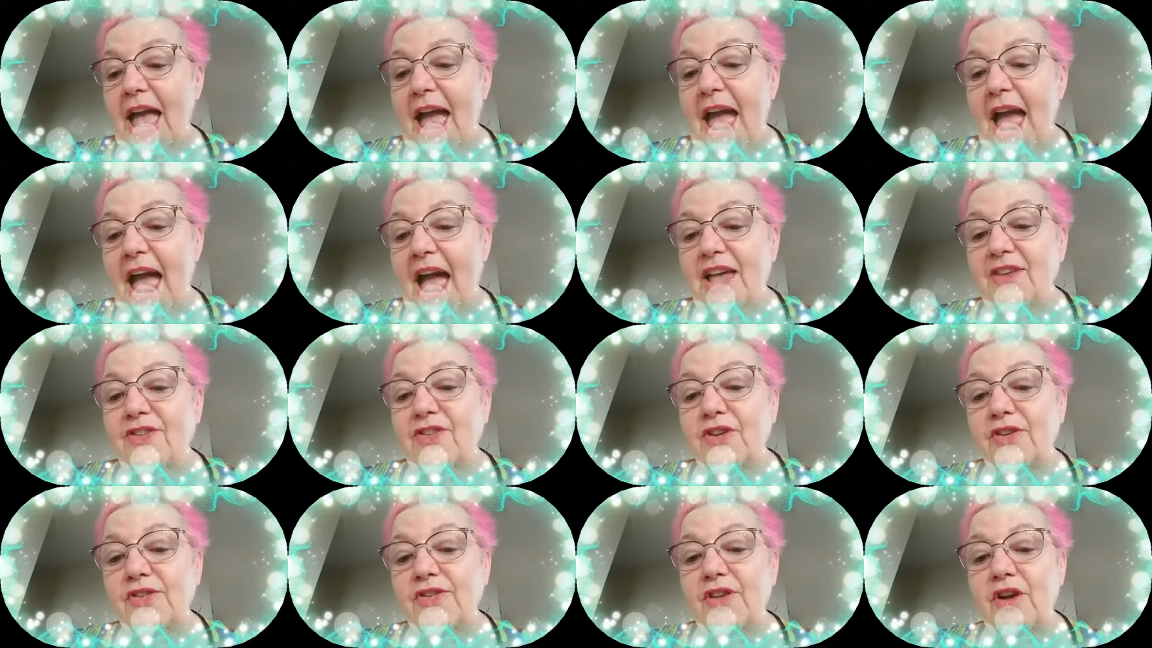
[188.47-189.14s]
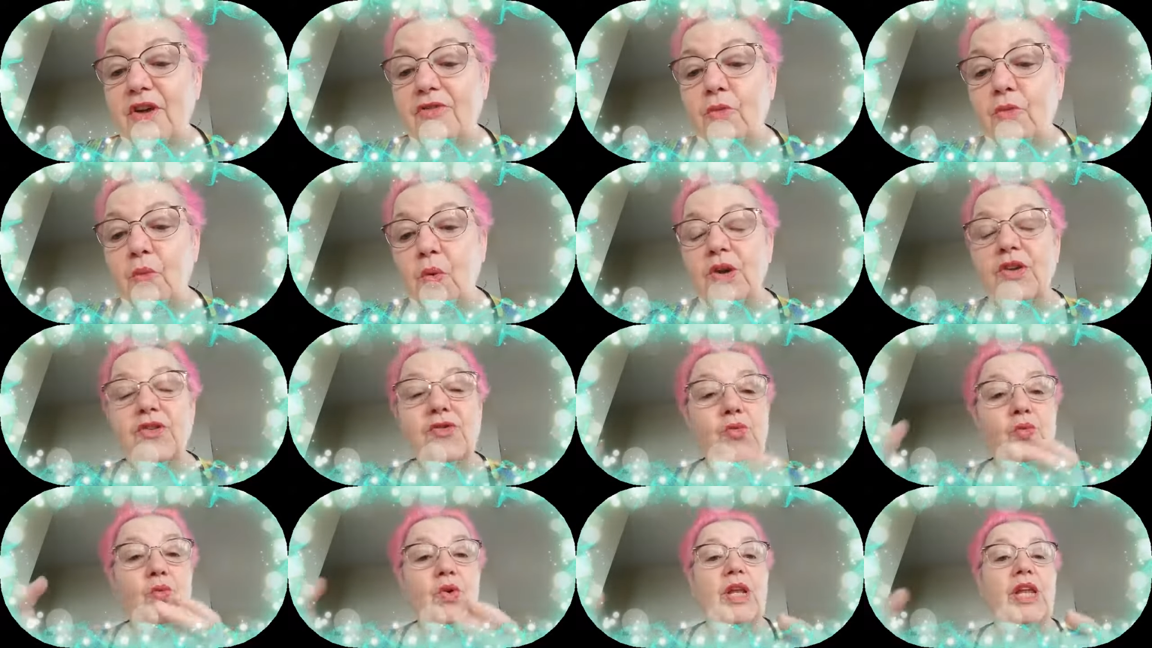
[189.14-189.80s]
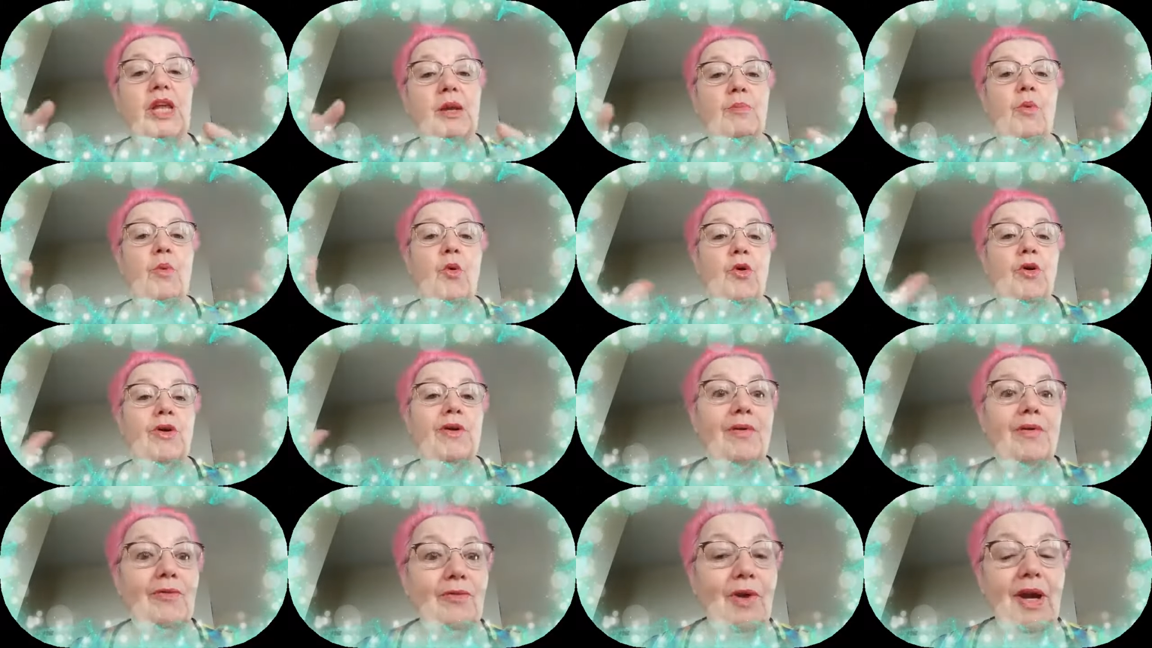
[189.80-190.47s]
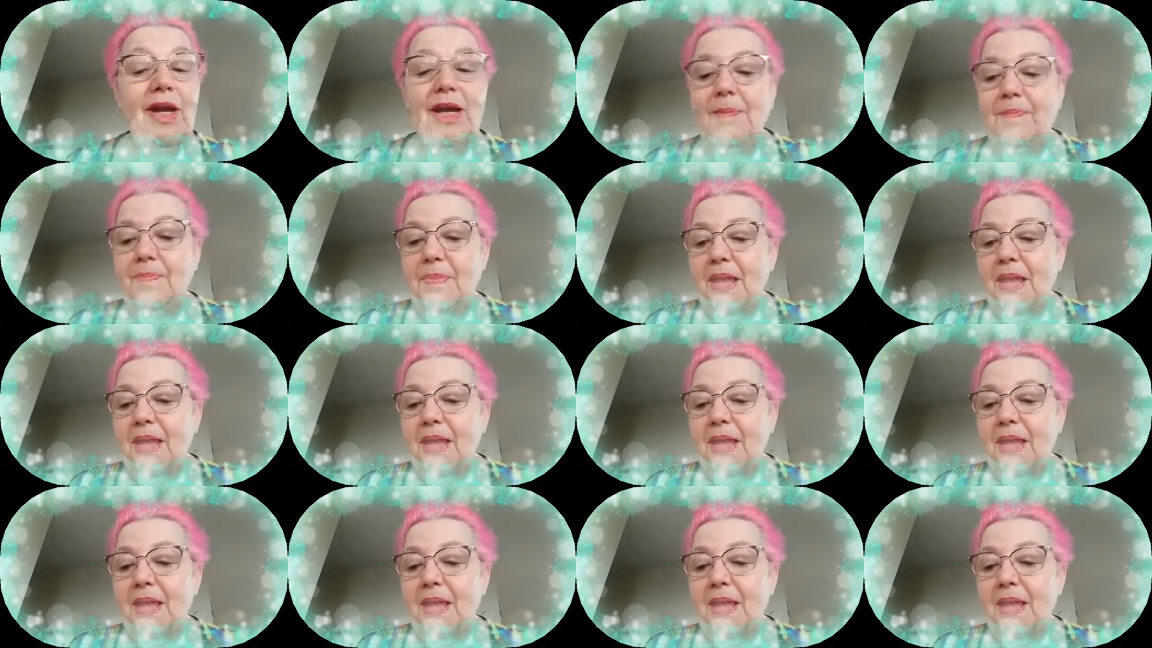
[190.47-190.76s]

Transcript: Ask yourself what is really important, right?